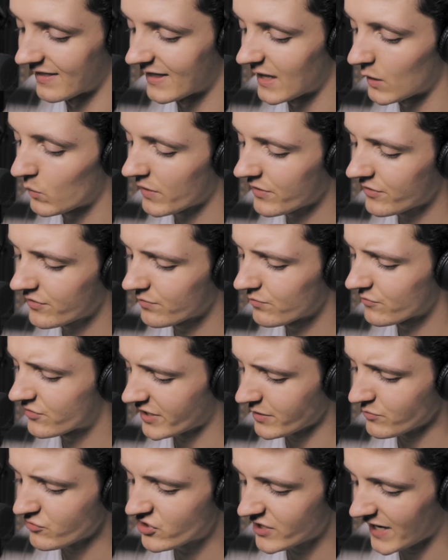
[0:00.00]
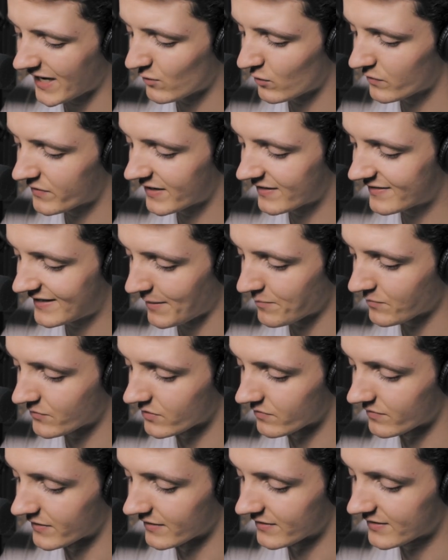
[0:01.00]
There was some shadow of an
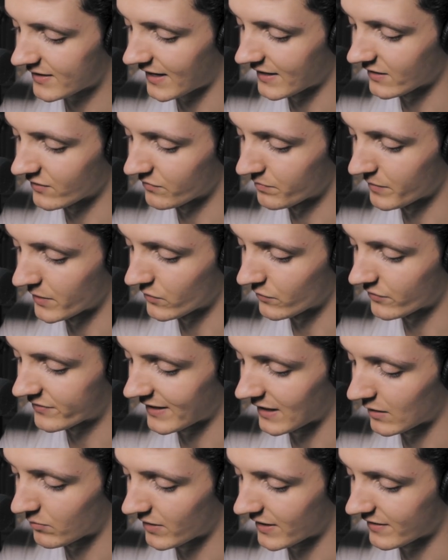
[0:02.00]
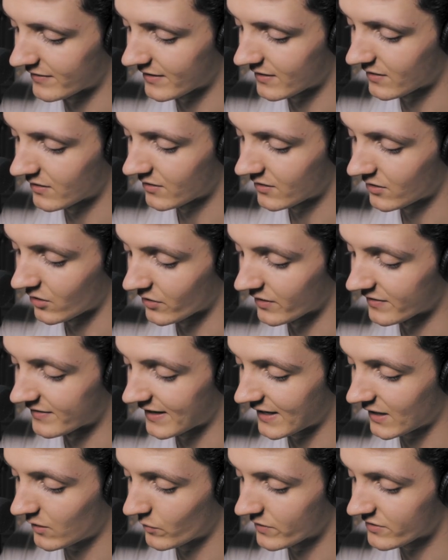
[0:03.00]
attempt of this kind of mode of celebrating on a
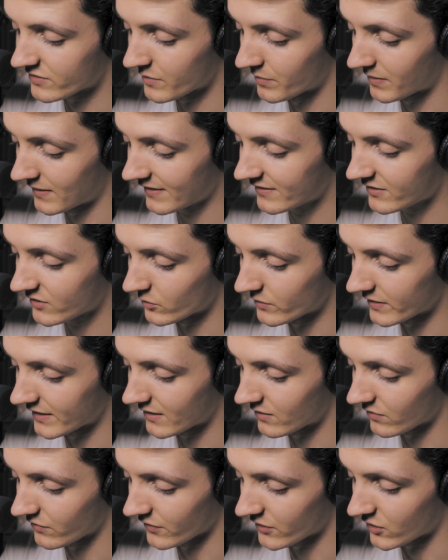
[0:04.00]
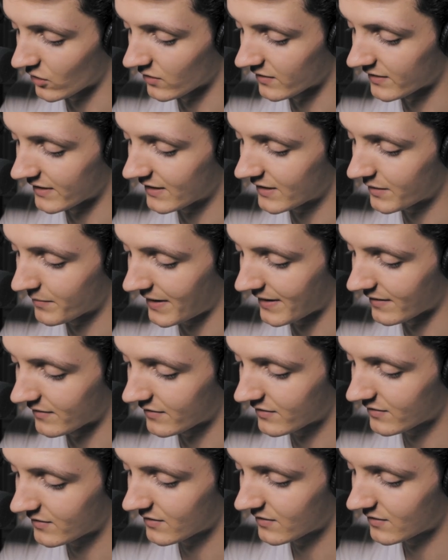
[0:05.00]
day which the political year of the colony
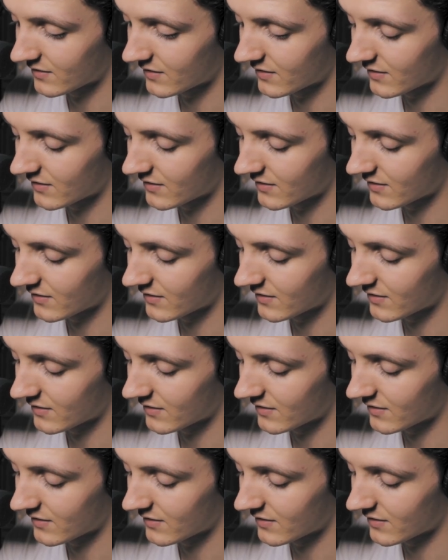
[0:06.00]
commenced.